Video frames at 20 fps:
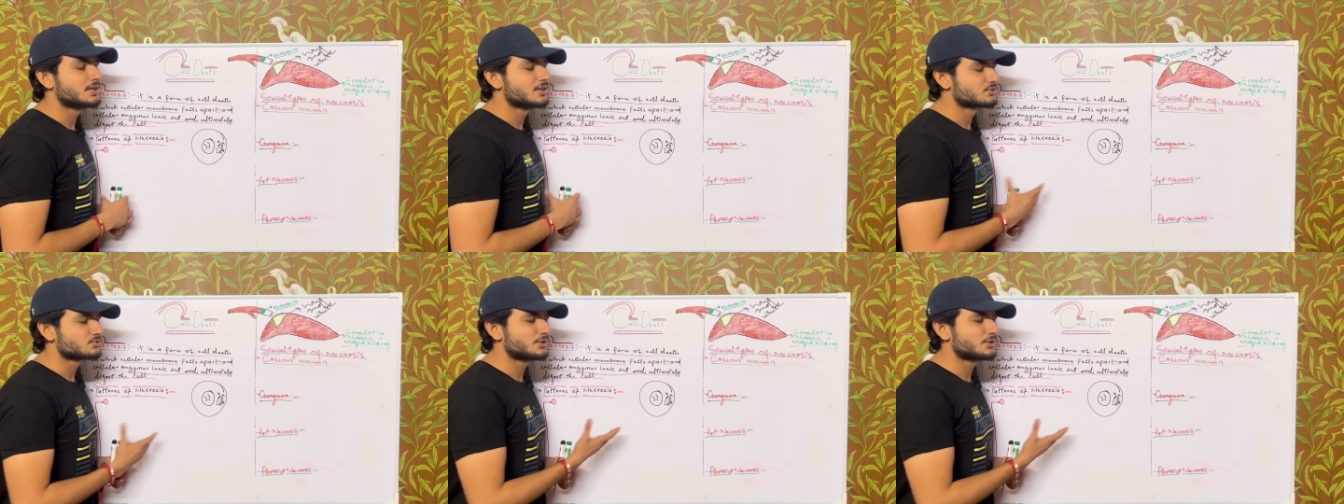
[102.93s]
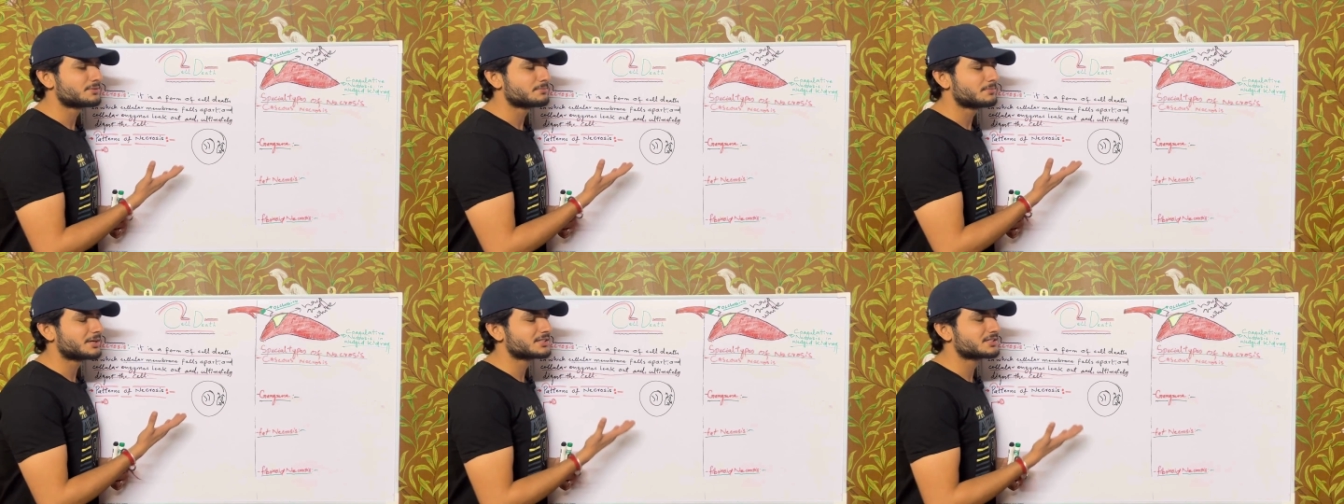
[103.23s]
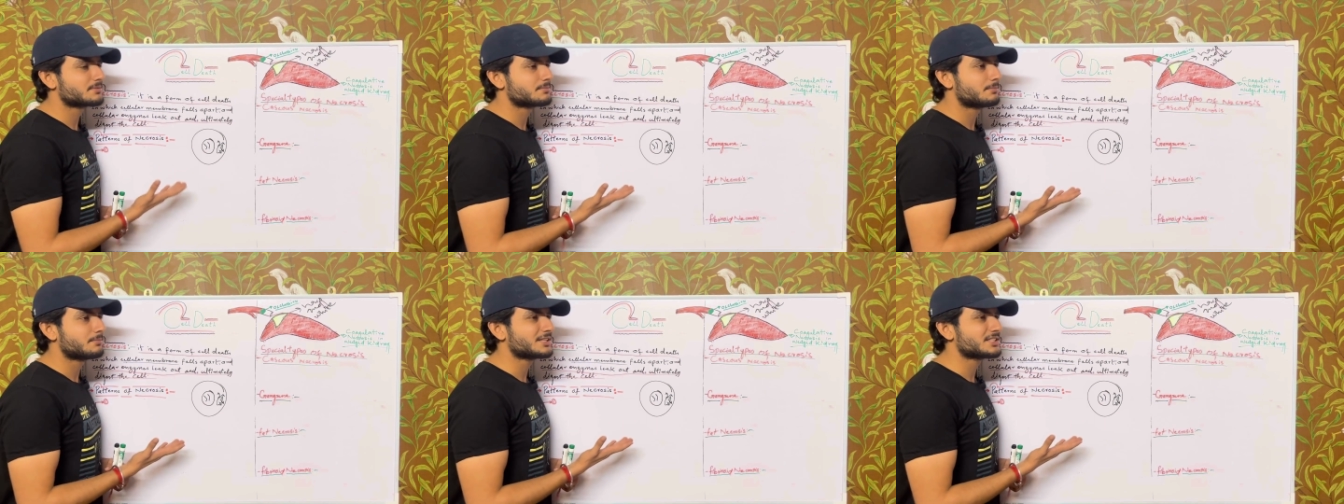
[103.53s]
So it
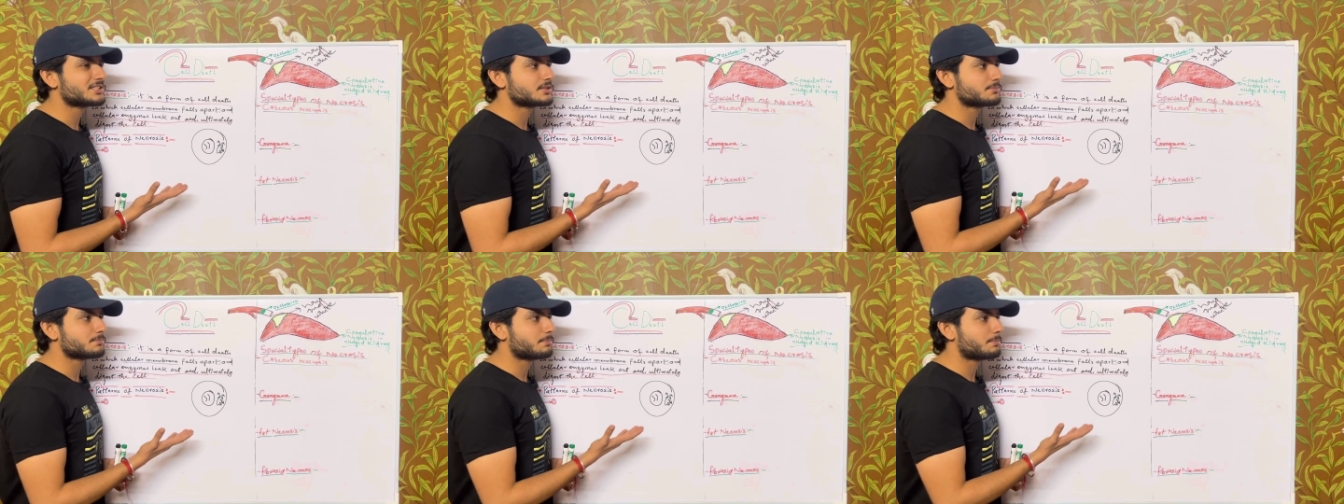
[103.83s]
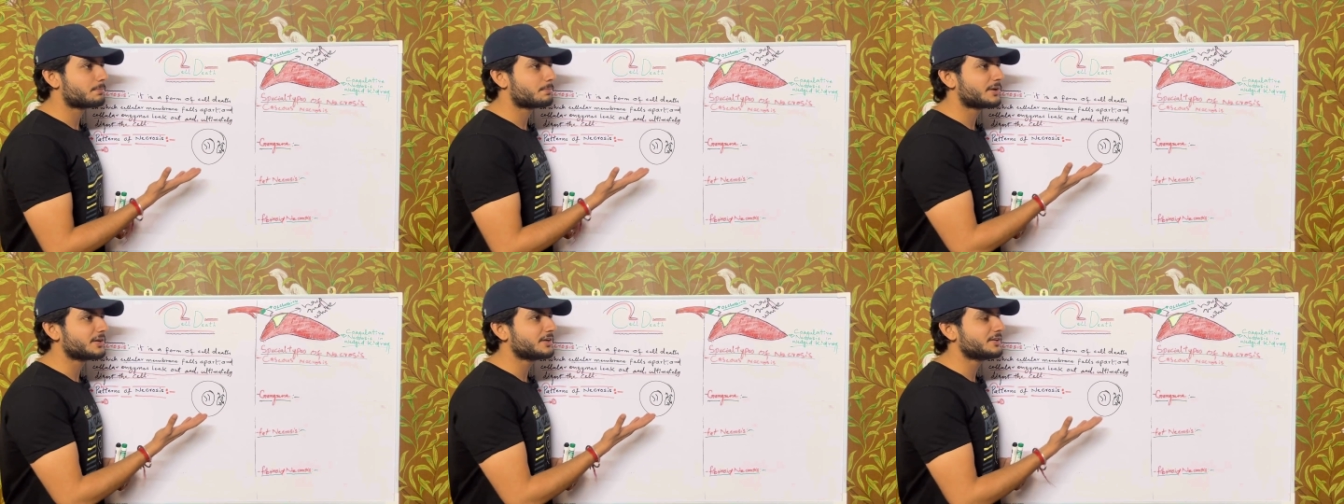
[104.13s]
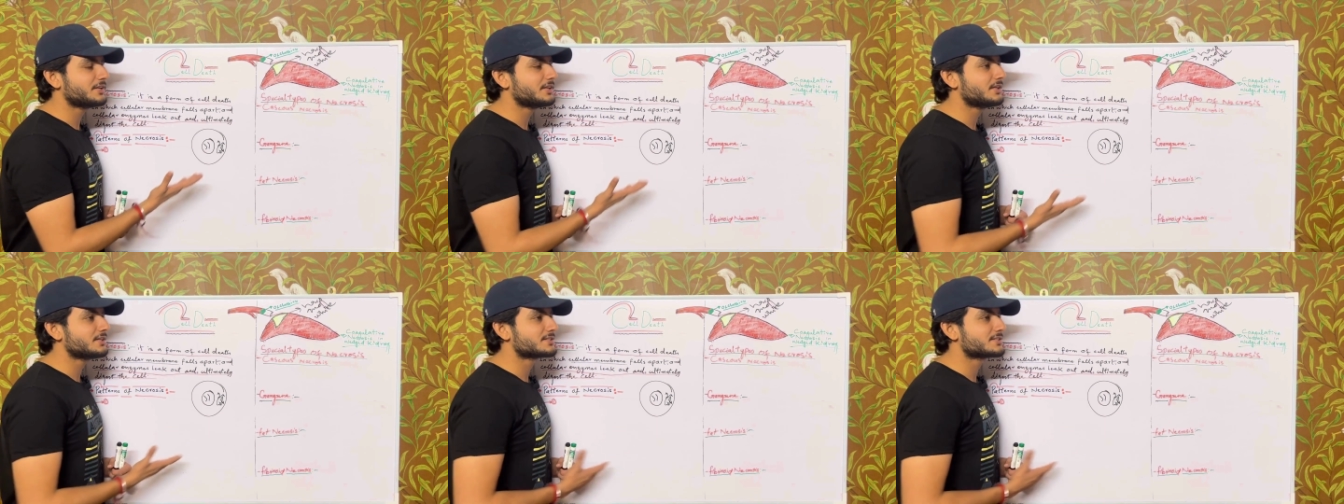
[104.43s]
much
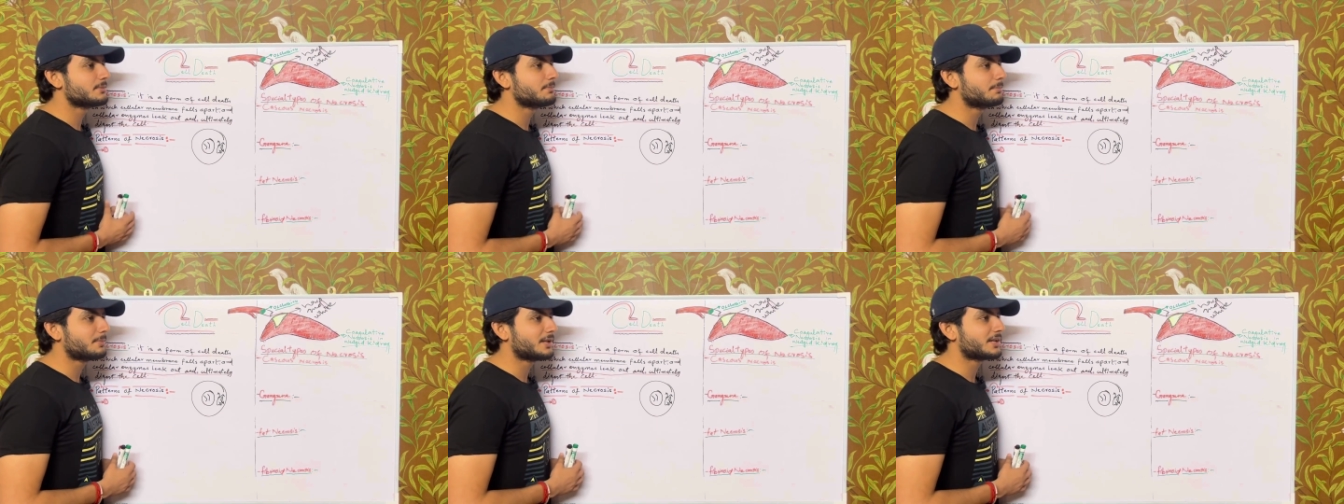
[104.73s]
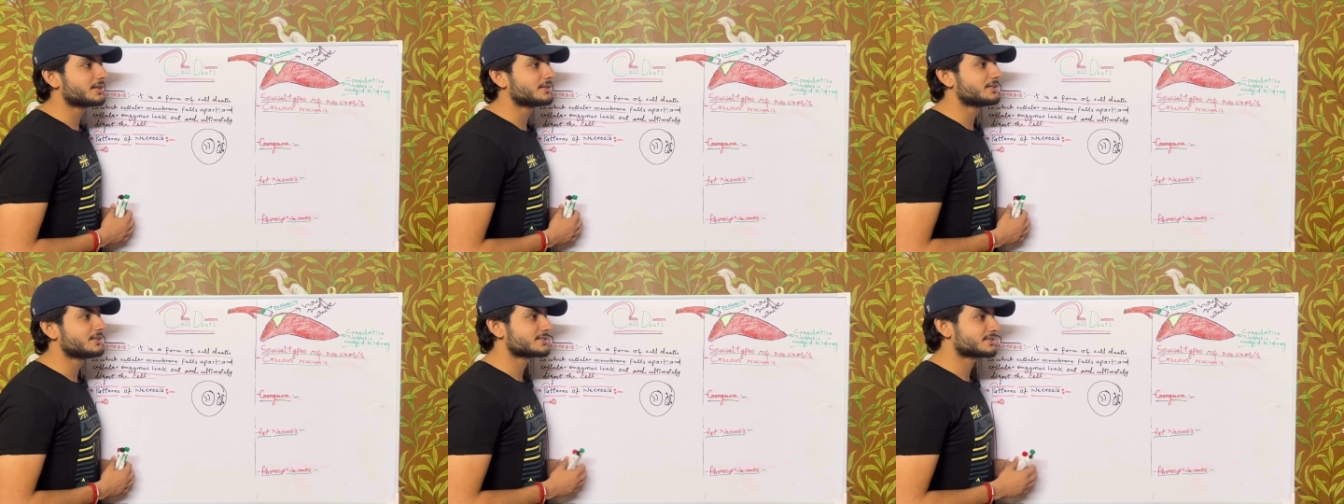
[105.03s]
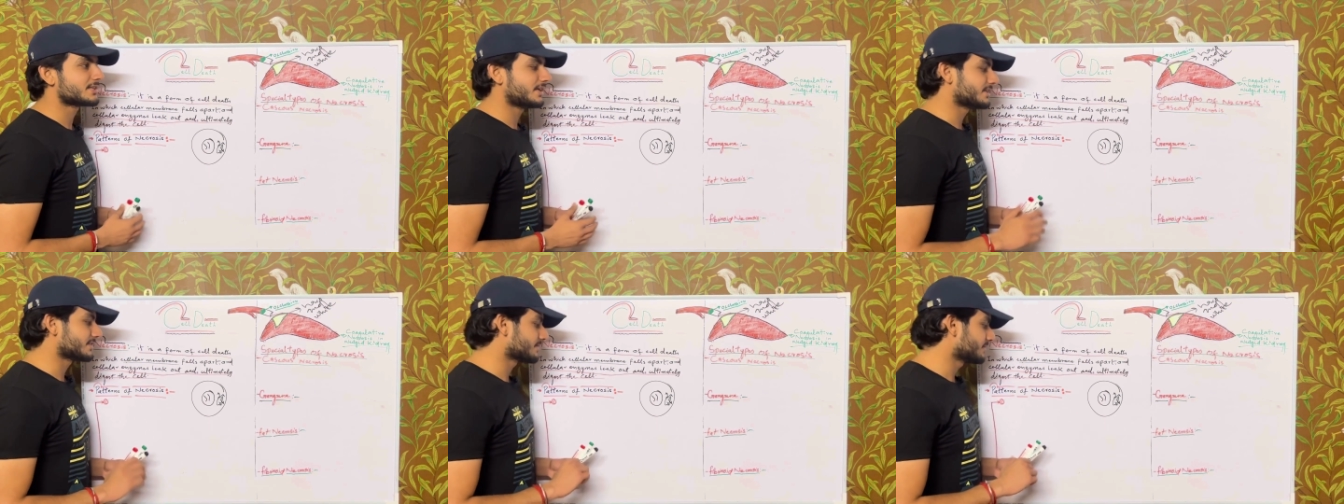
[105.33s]
pretty simpler in this
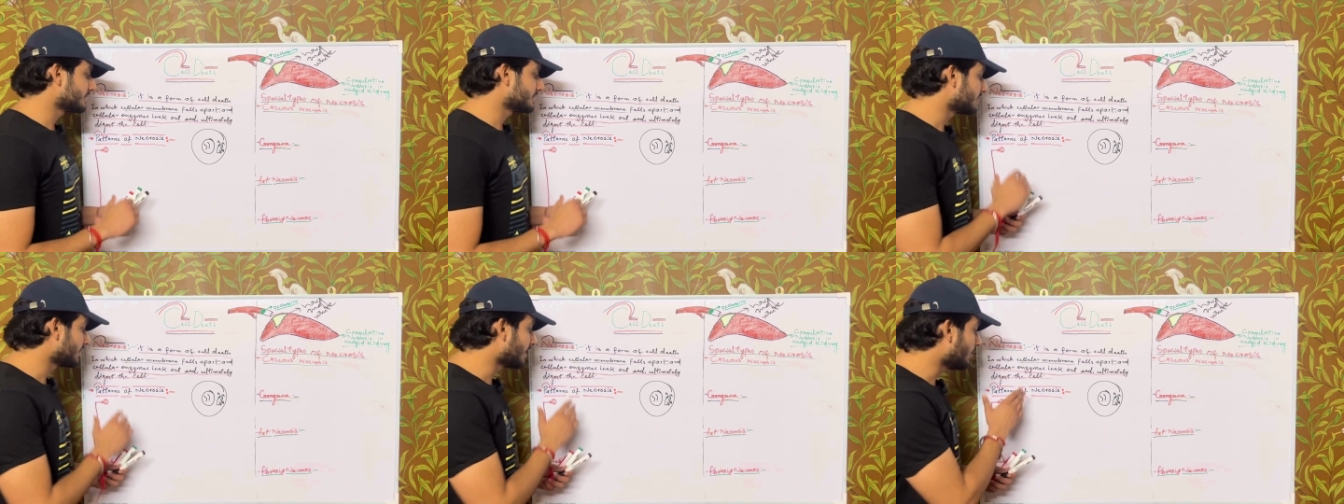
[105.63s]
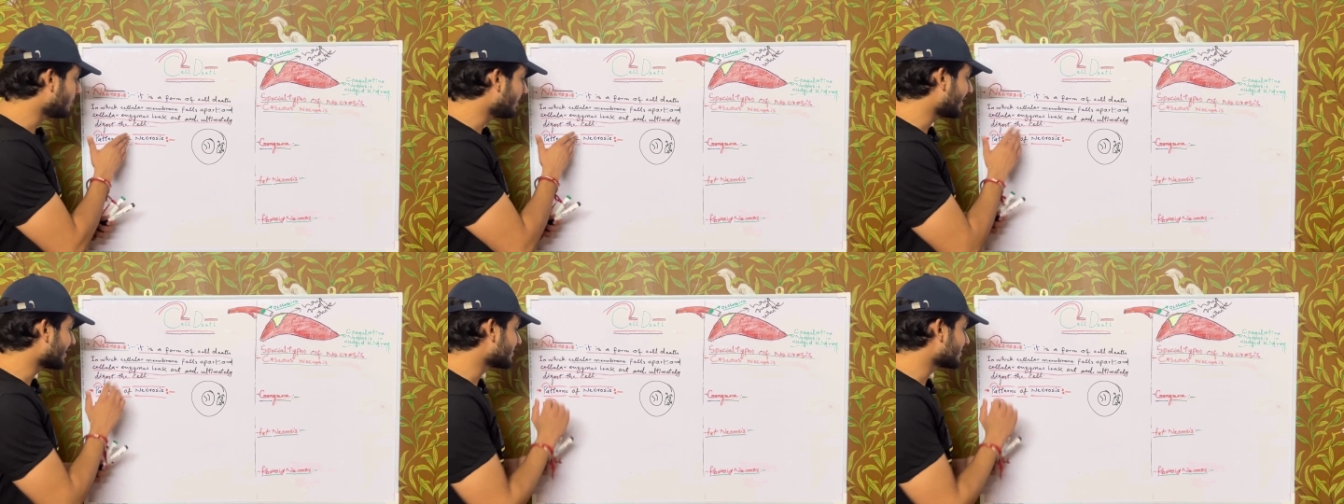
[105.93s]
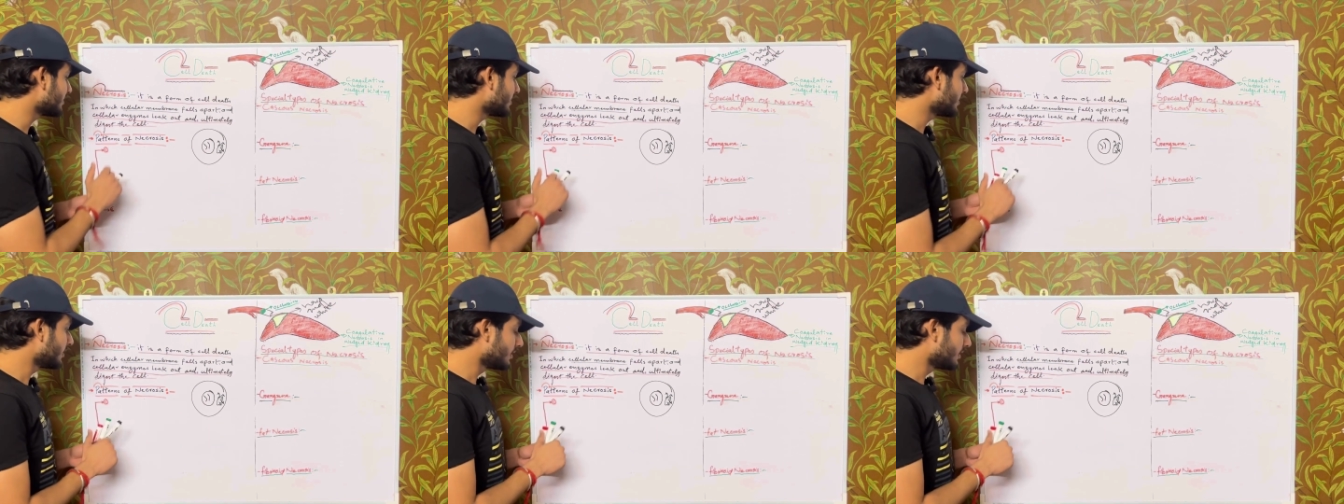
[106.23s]
case. Now let's